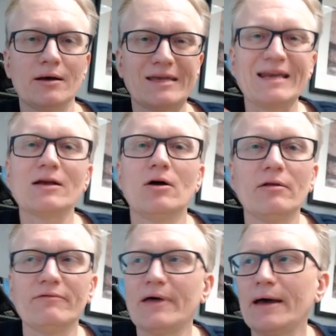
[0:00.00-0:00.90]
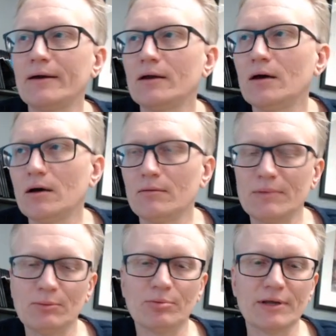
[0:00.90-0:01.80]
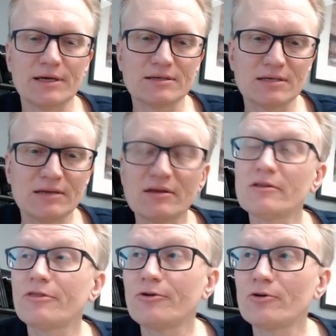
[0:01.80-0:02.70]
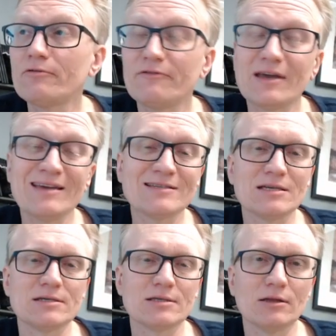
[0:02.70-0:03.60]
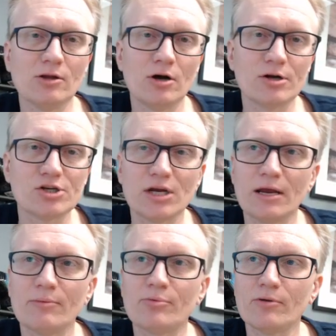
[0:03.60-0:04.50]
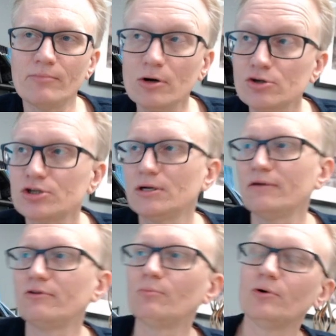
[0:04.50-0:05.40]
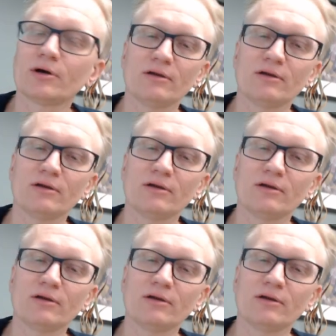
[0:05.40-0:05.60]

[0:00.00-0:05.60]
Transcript: getting all of that in place. And then the 3rd phase is the launch and promotion of your book.